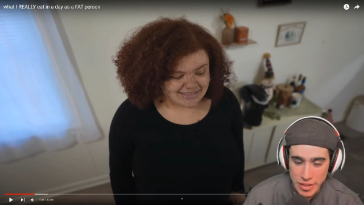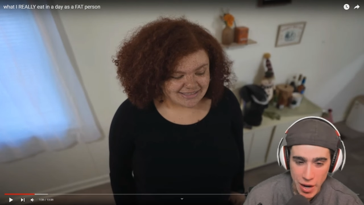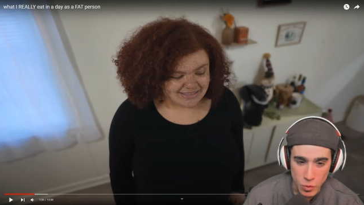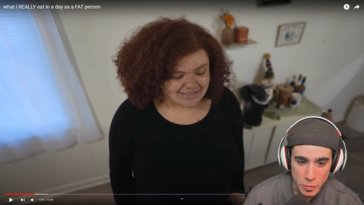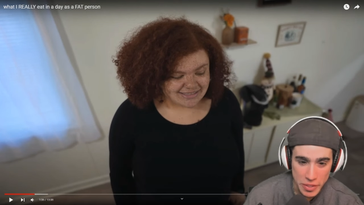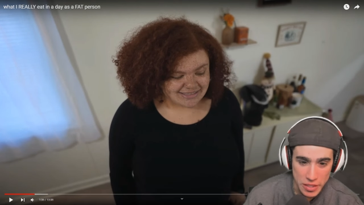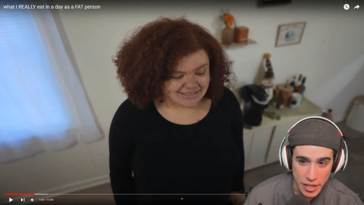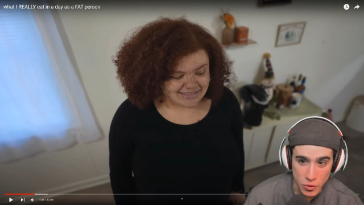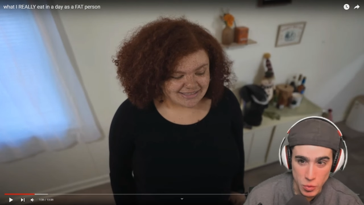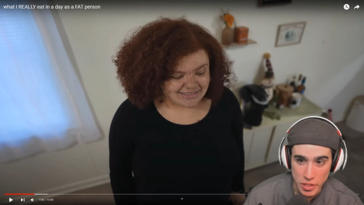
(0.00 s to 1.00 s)
Speaker 1: that would be
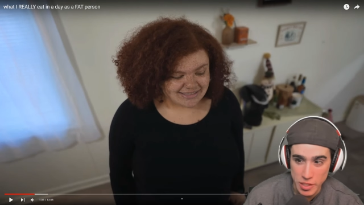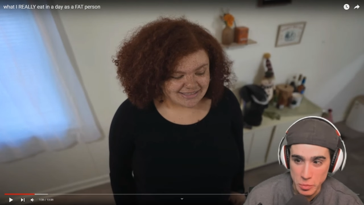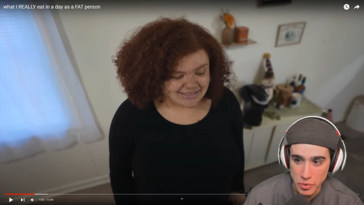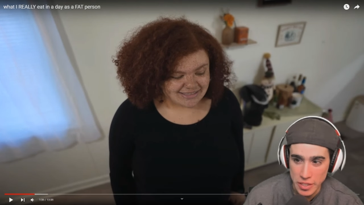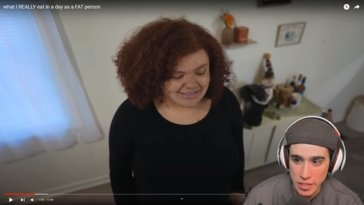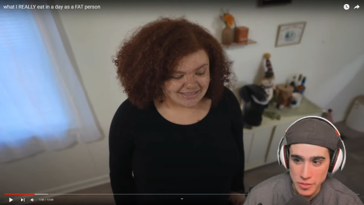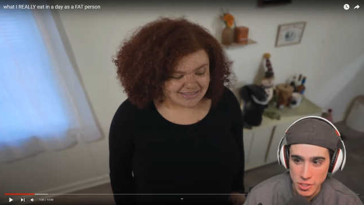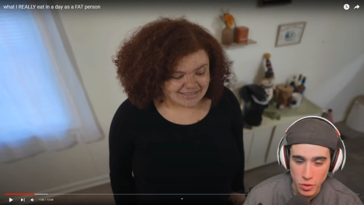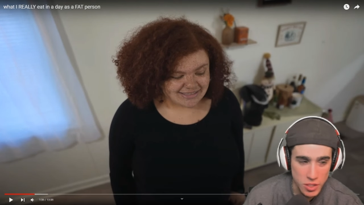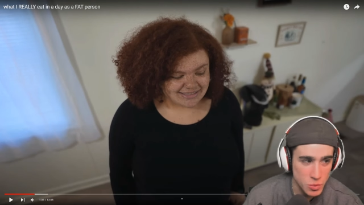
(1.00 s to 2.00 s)
like really pretty if
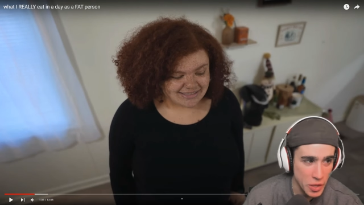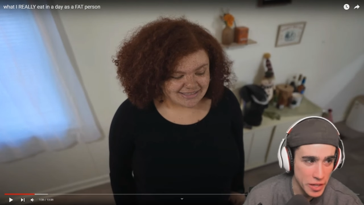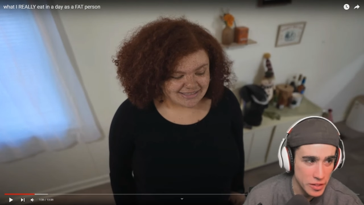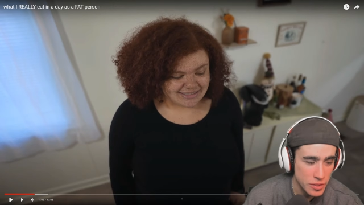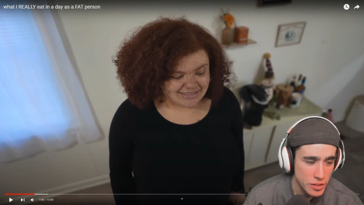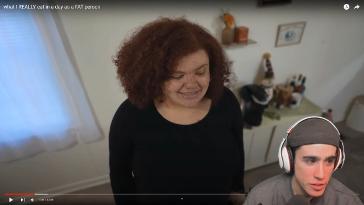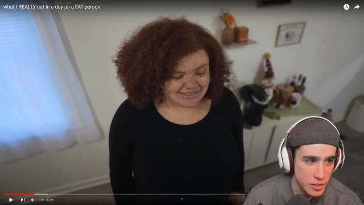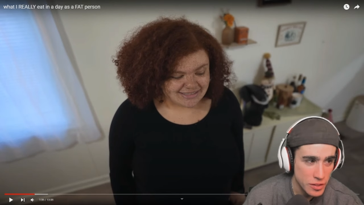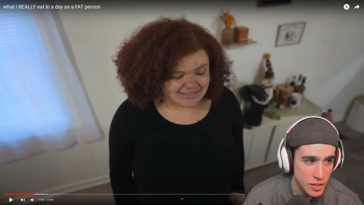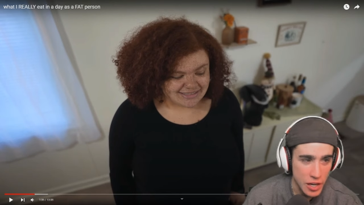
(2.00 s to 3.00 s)
she lost weight?
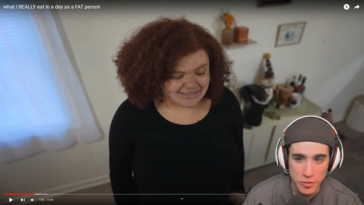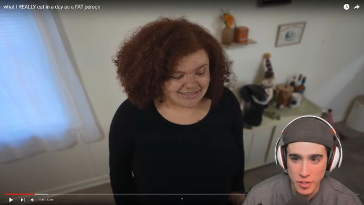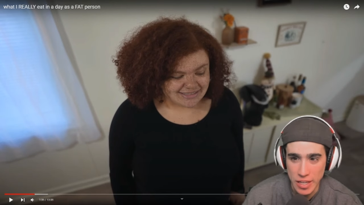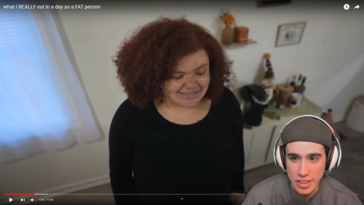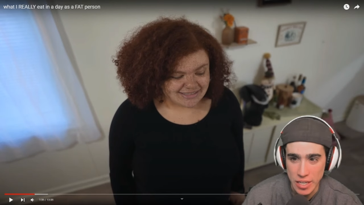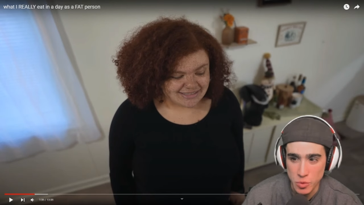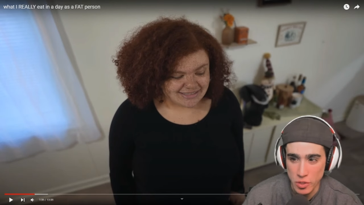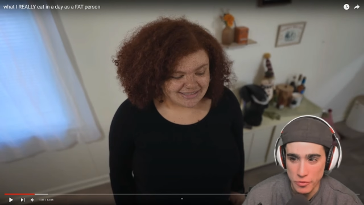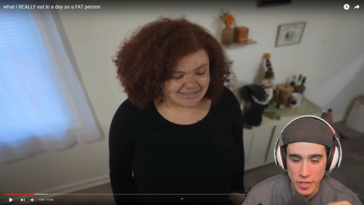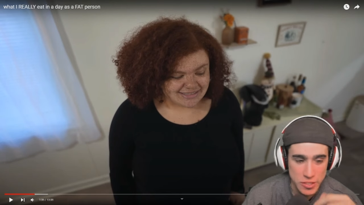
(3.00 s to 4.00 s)
I feel like that's
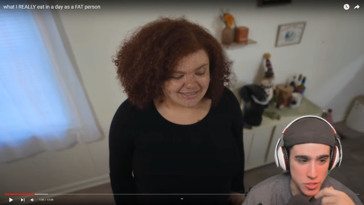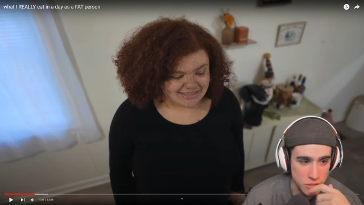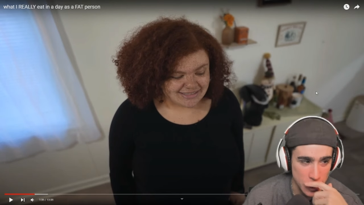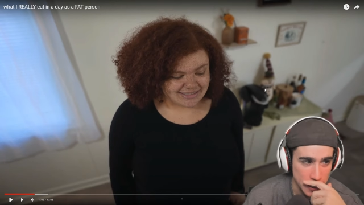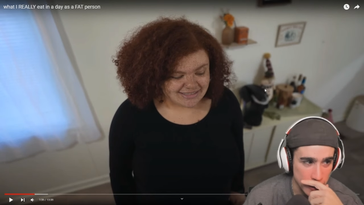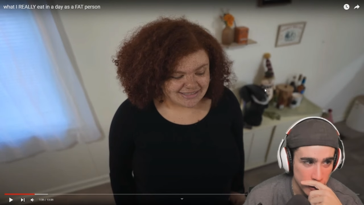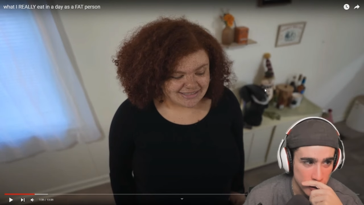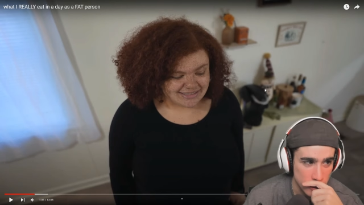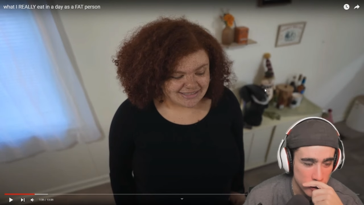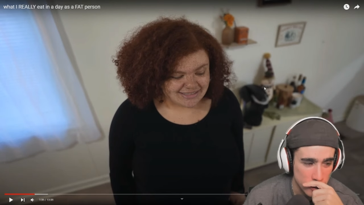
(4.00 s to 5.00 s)
what her face looks like.
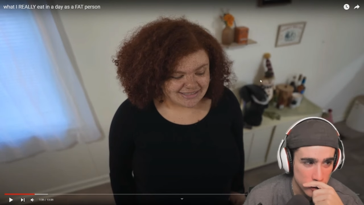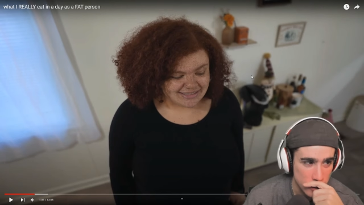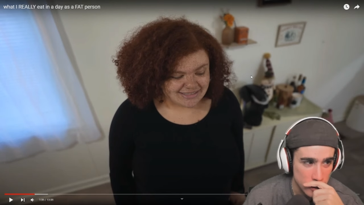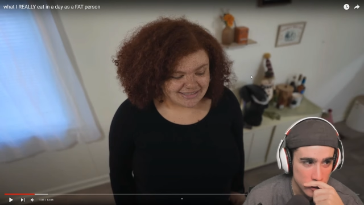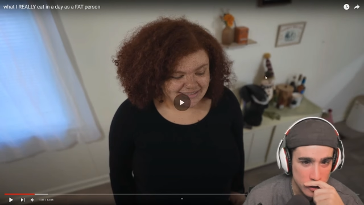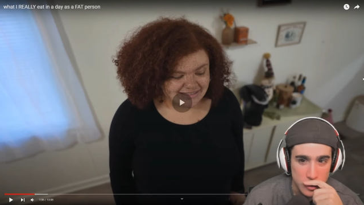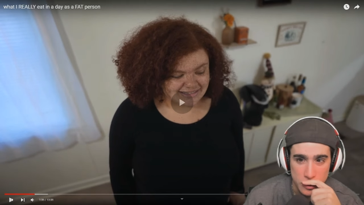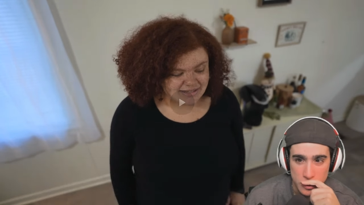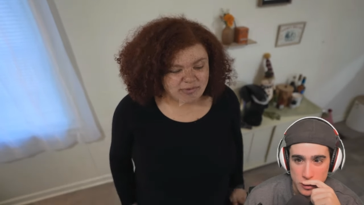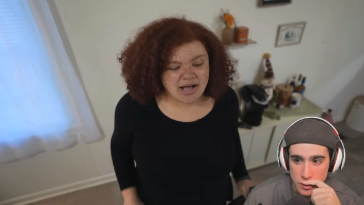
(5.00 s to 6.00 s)

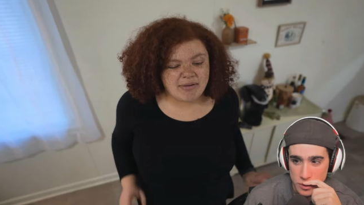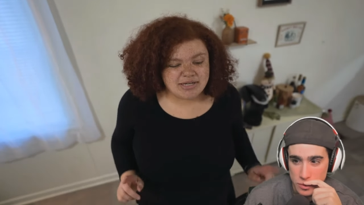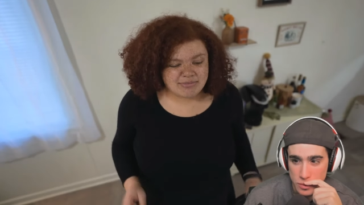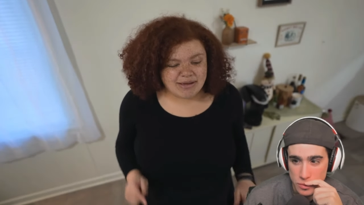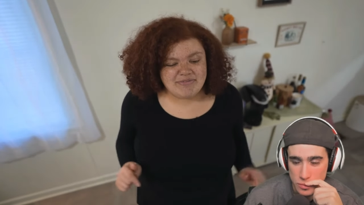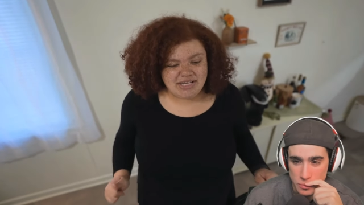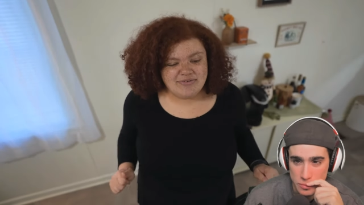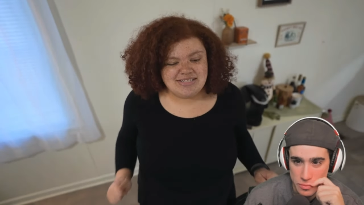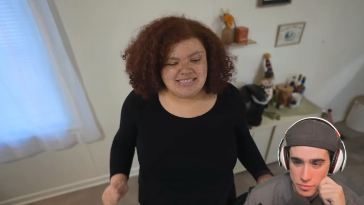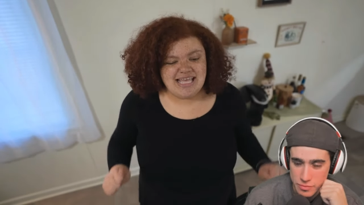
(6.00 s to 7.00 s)
Speaker 2: Someone commented on my
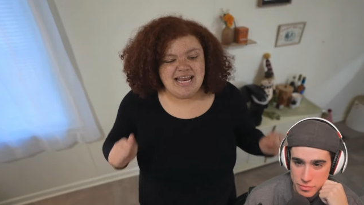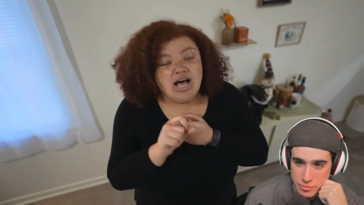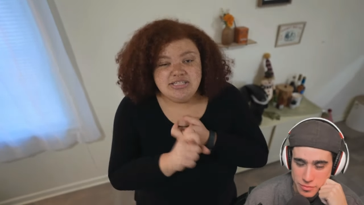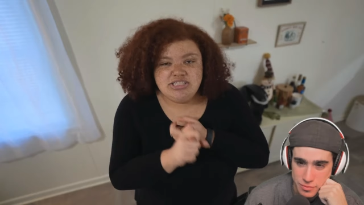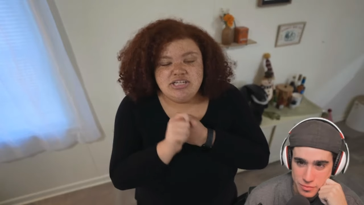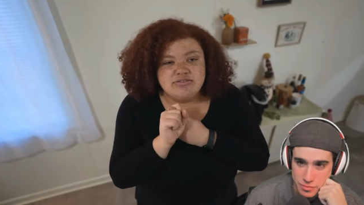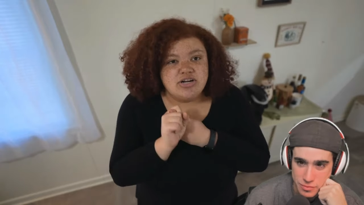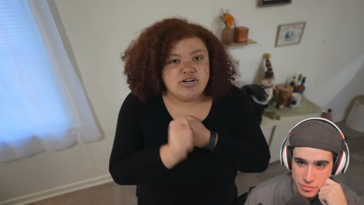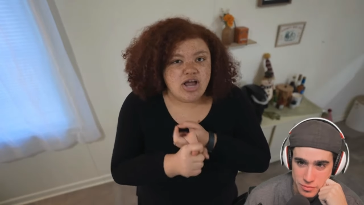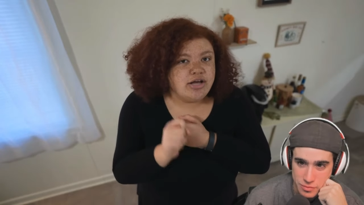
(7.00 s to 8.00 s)
video and said hot Cheetos
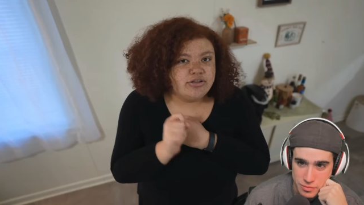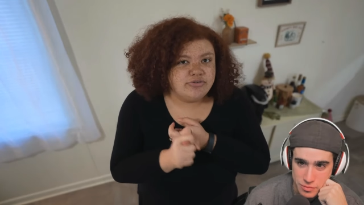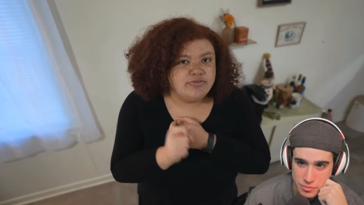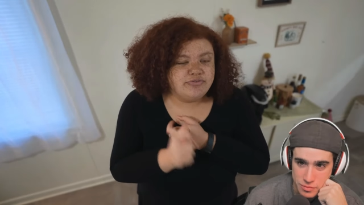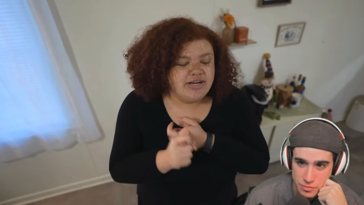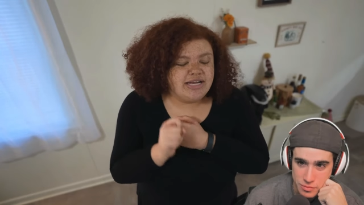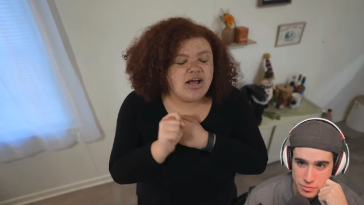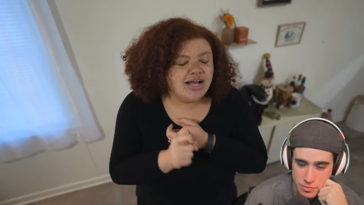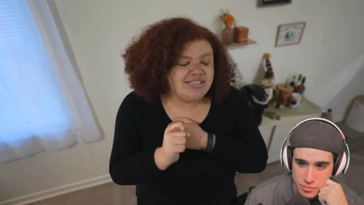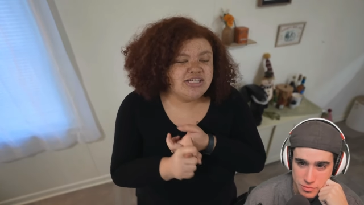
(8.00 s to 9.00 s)
are not gluten-free, and
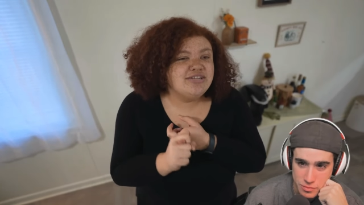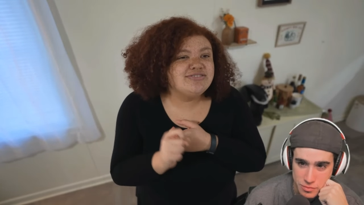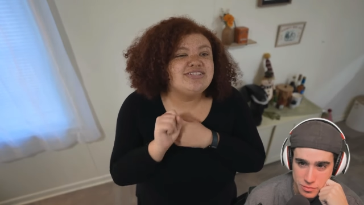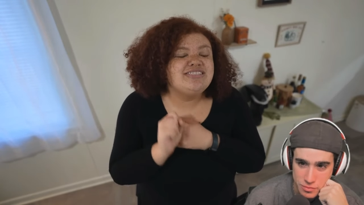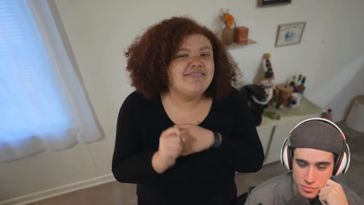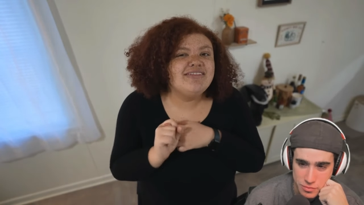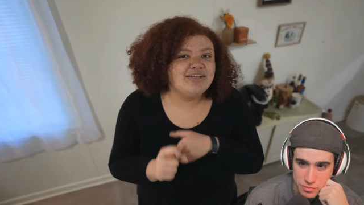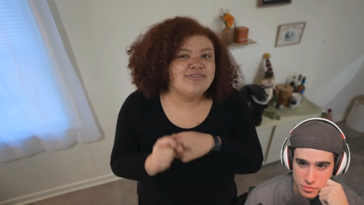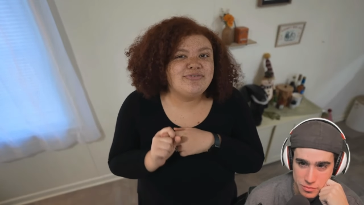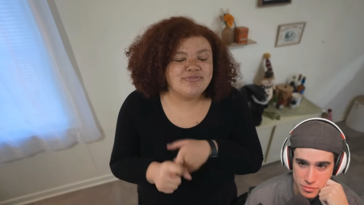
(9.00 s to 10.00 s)
hot Cheetos are definitely
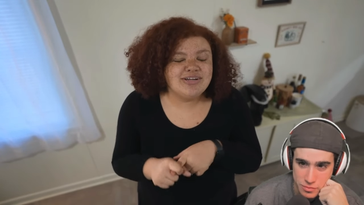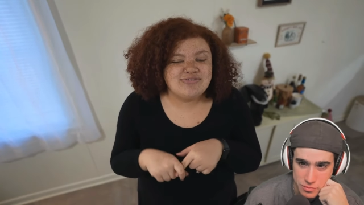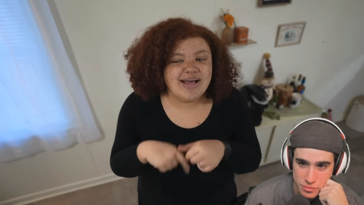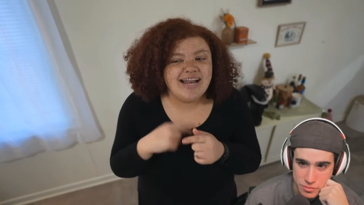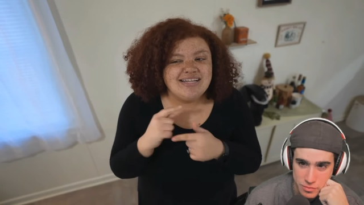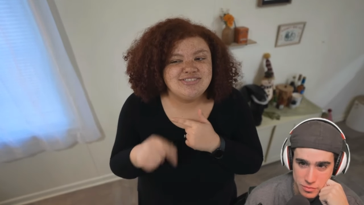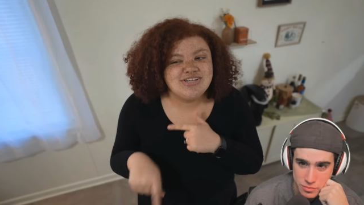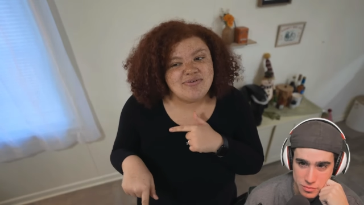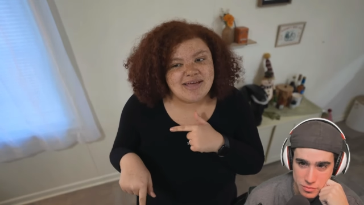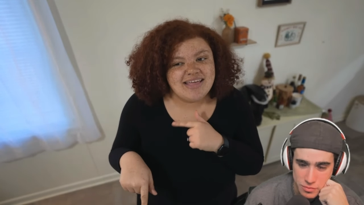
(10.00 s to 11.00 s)
gluten-free, so I had to
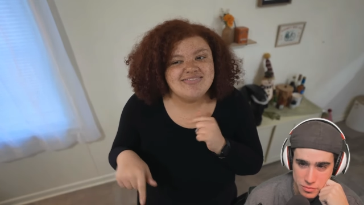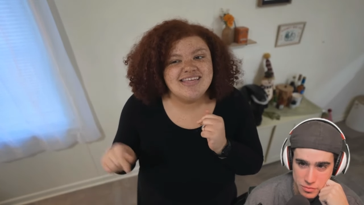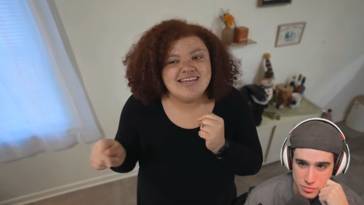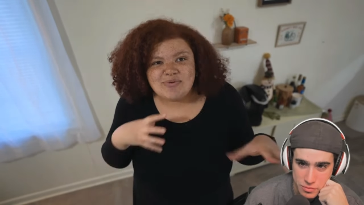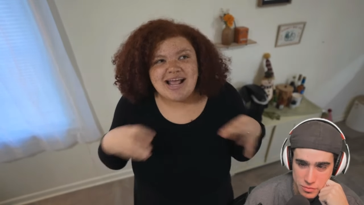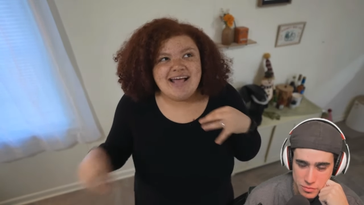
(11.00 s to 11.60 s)
show it. And then when I